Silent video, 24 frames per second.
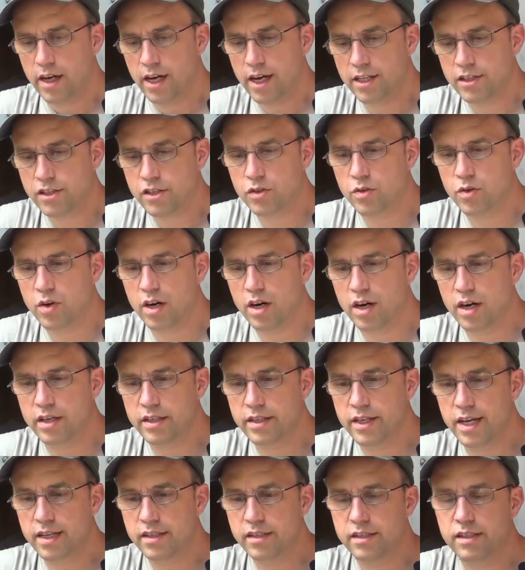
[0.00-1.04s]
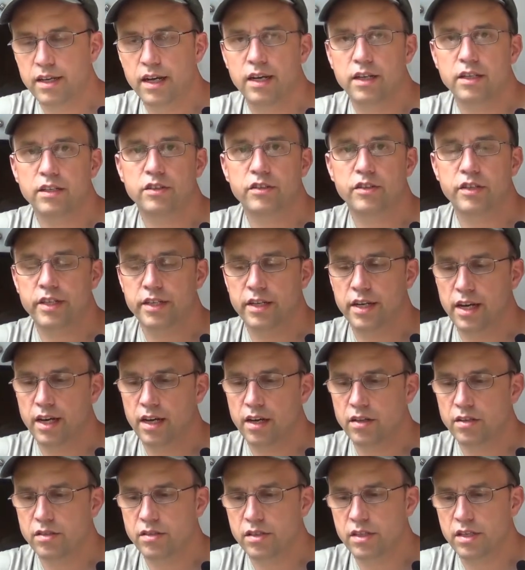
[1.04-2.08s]
On to our next style of
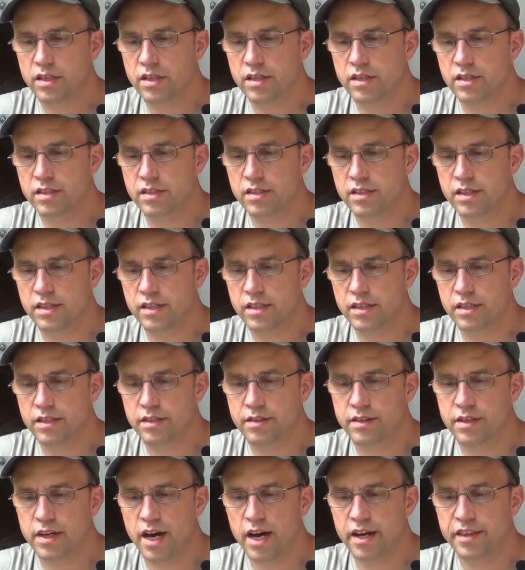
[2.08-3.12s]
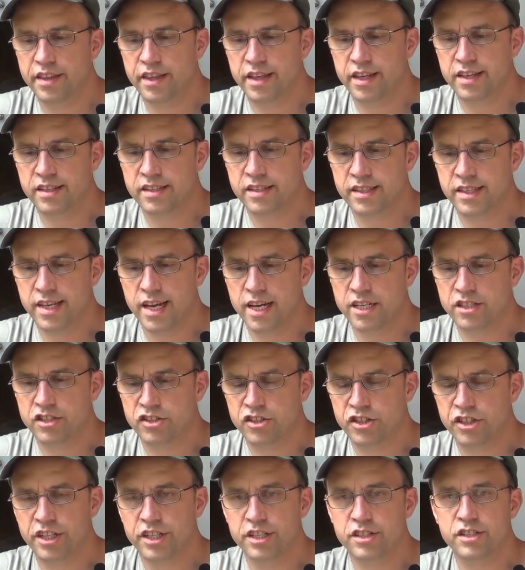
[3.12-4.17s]
greenhouse is the Gothic
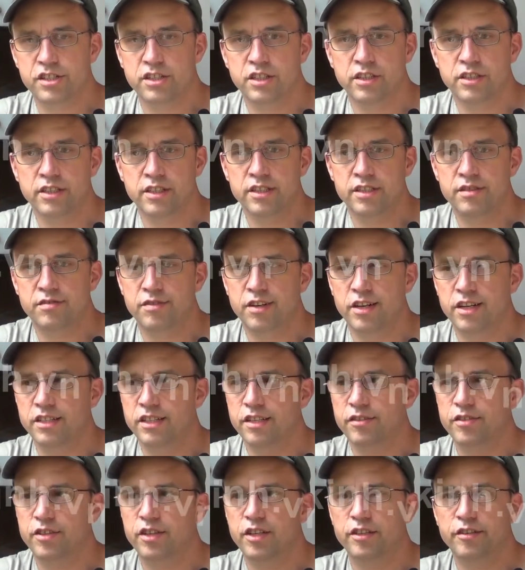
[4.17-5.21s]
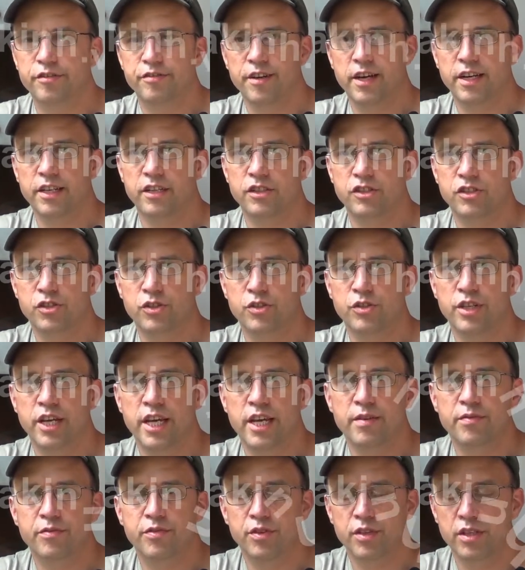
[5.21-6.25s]
/ traditional. It's very difficult to find a true
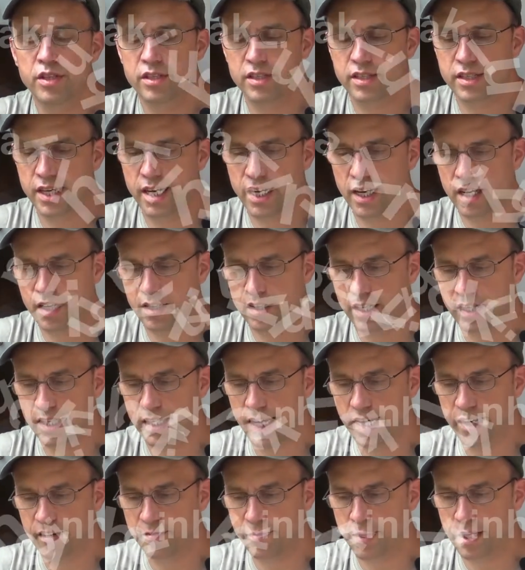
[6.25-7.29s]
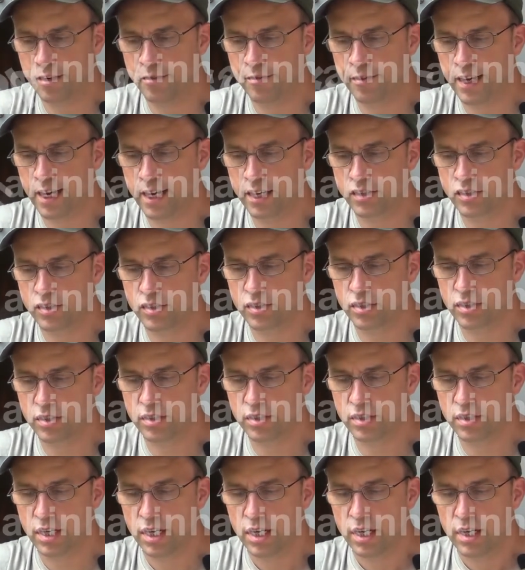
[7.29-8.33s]
name for this style. A lot of
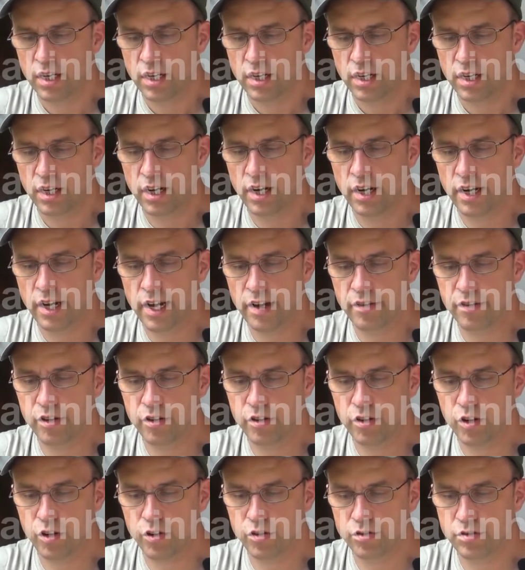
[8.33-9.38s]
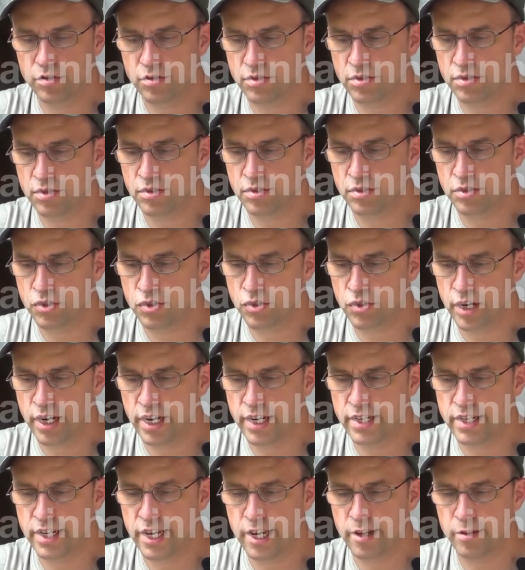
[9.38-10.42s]
manufacturers have their own
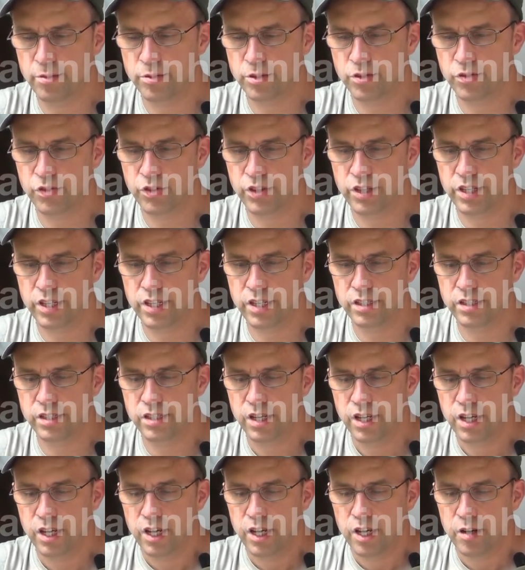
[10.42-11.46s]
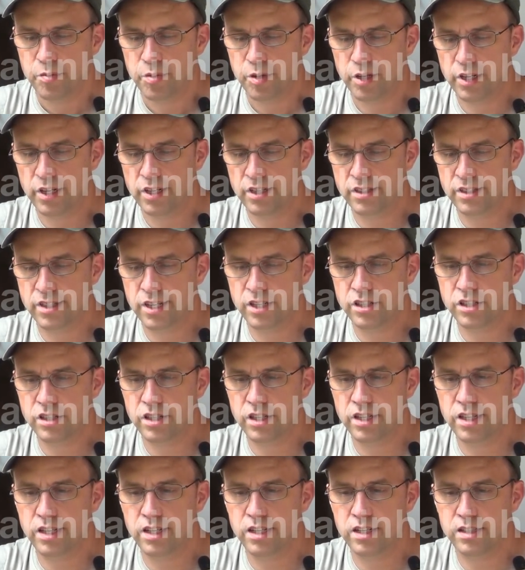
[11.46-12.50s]
trade names for these. But
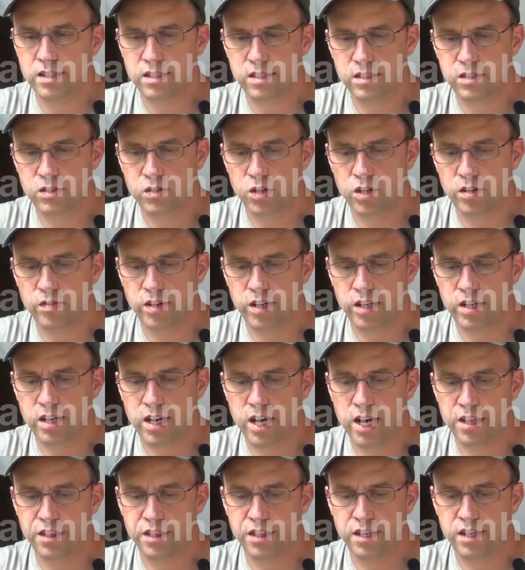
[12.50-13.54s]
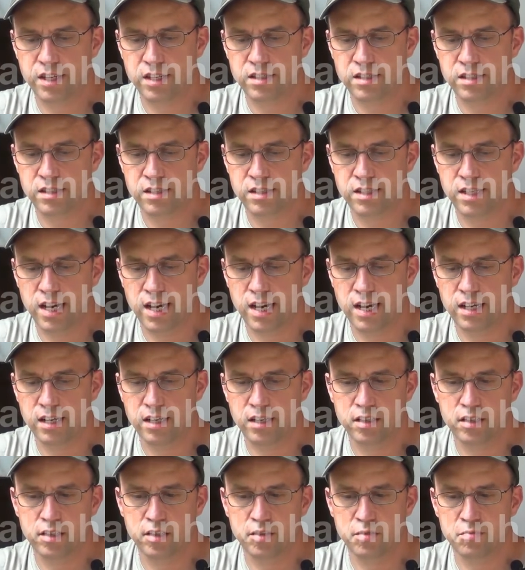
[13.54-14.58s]
essentially it's sort of a Gothic
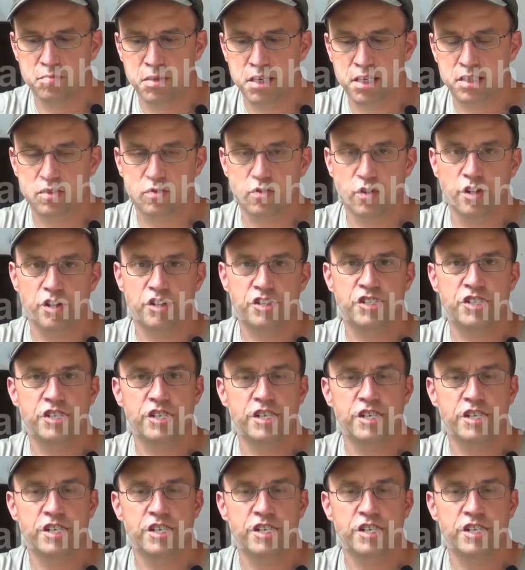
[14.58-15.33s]
style mixed with a